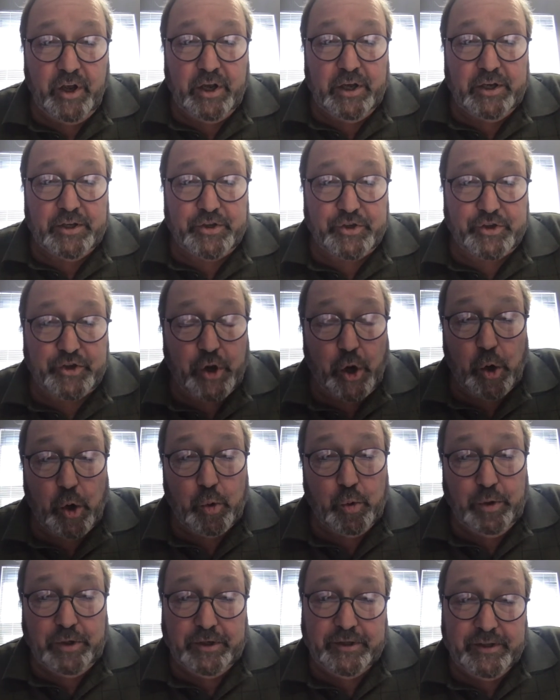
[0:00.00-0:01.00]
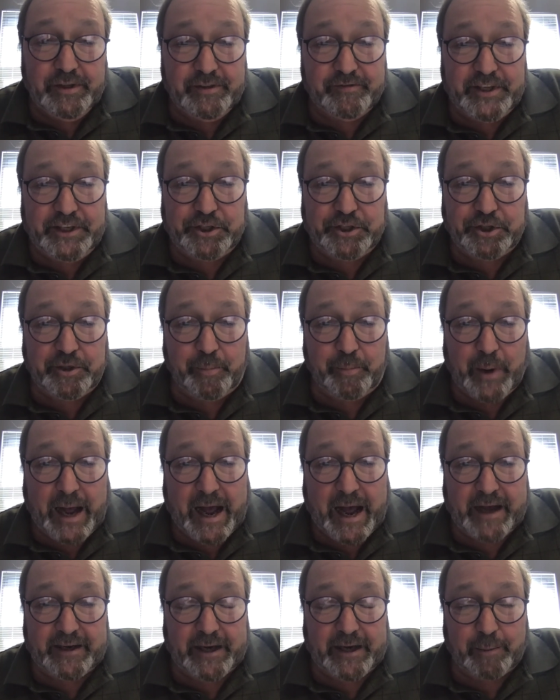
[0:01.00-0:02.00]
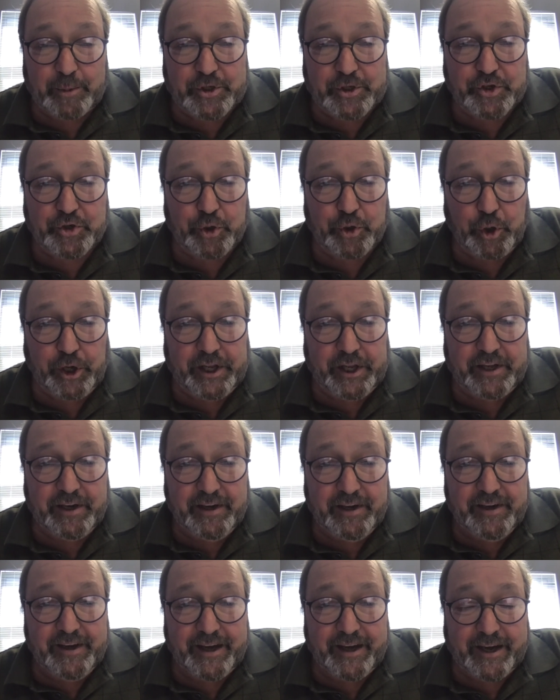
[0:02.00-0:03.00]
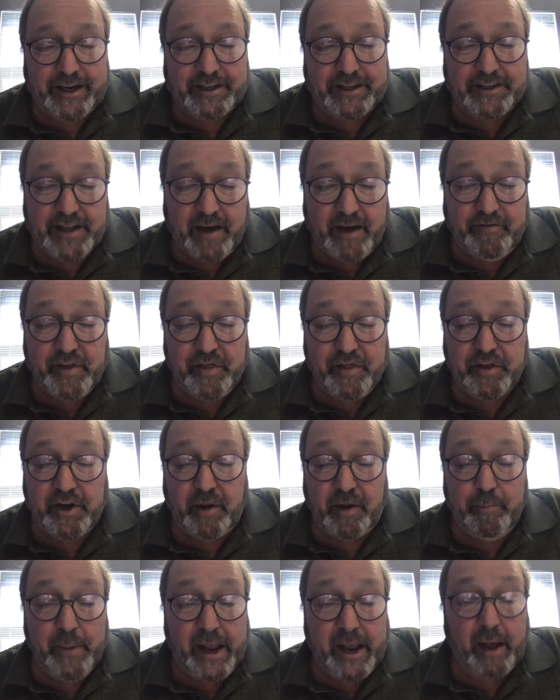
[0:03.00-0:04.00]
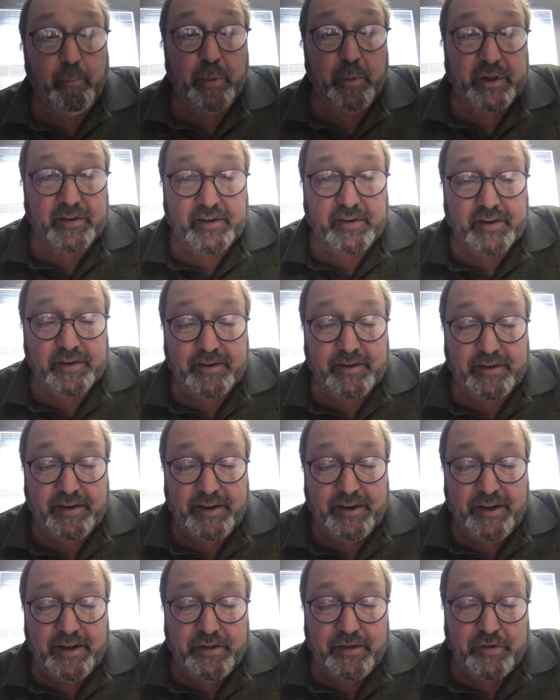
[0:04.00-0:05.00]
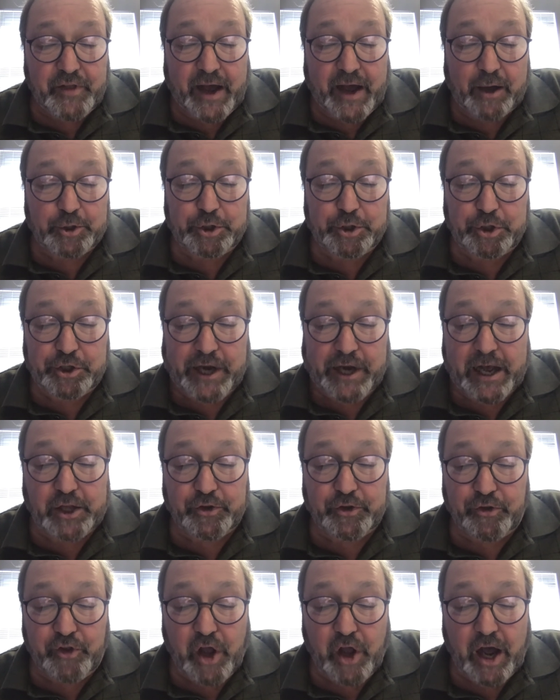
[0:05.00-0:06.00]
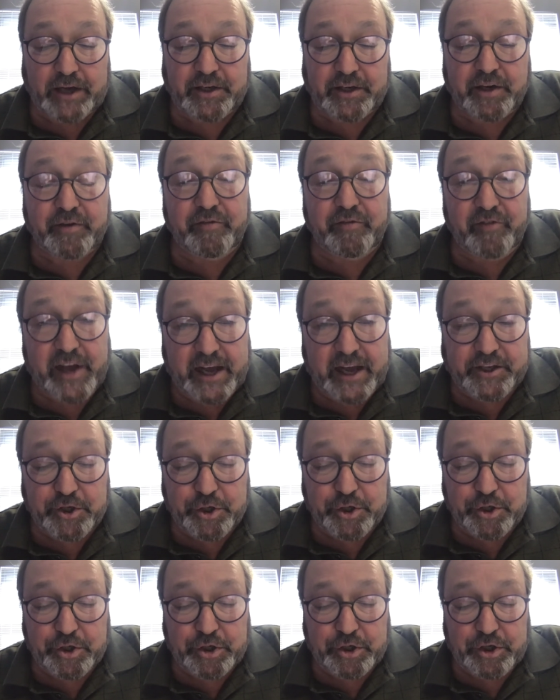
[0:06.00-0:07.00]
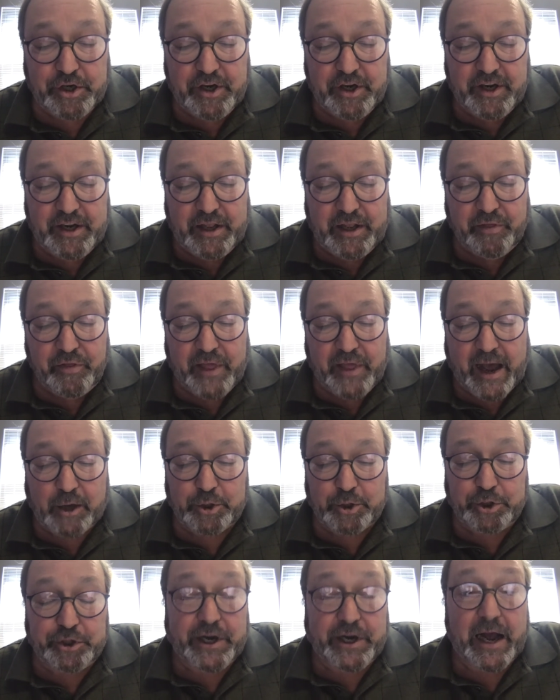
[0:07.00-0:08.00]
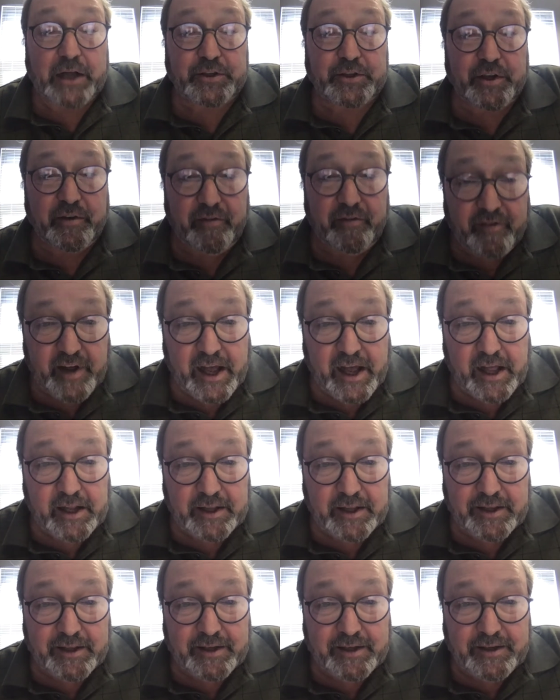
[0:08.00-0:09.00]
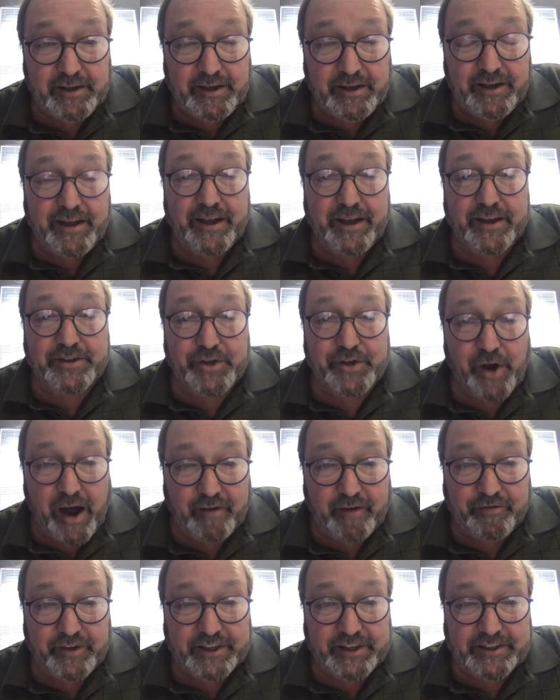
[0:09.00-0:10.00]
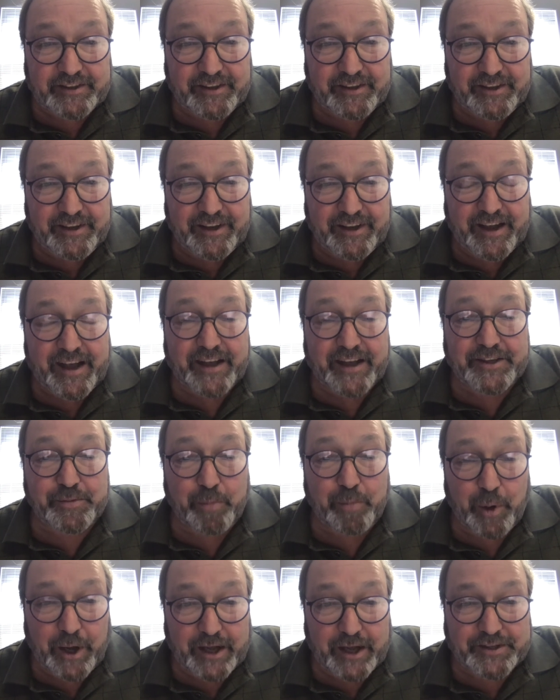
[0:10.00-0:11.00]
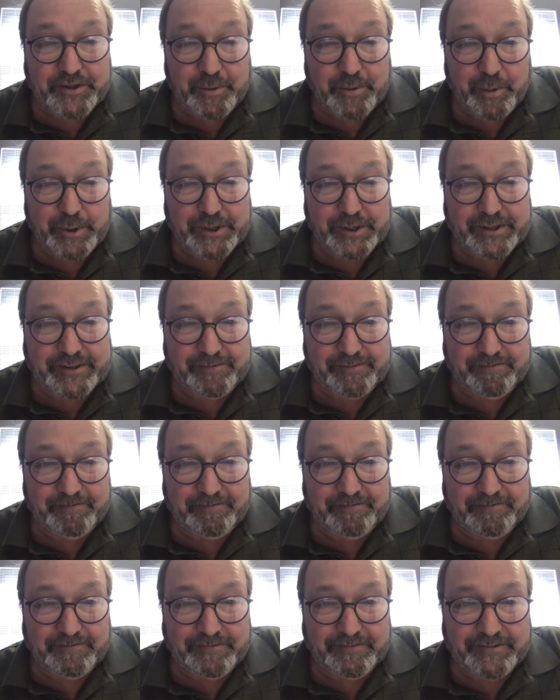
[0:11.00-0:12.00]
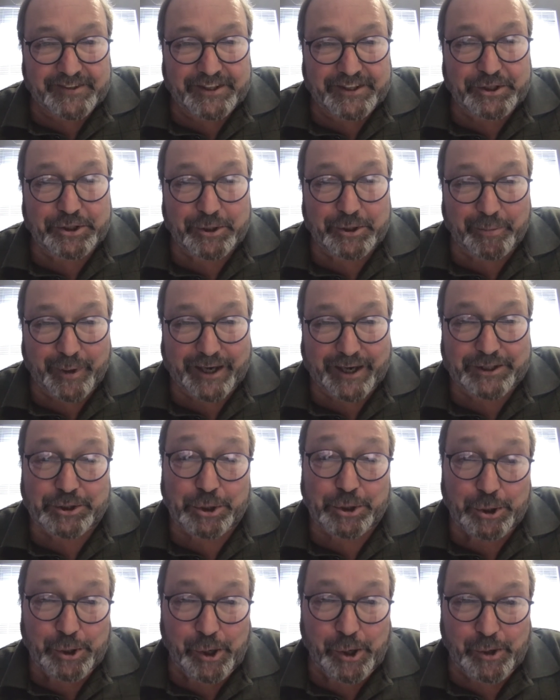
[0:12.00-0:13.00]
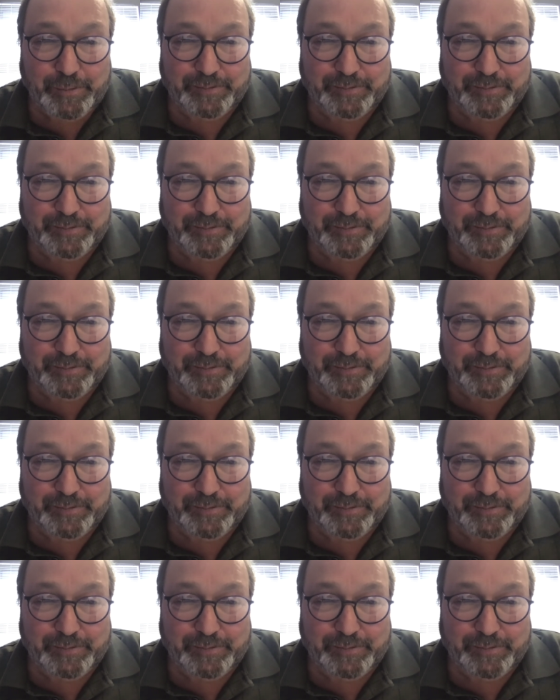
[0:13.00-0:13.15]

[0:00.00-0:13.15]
So for this Shabbat, I'm asserting an 11th commandment: thou shalt not kvetch, thou shalt kvel as often as possible. Shabbat Shalom.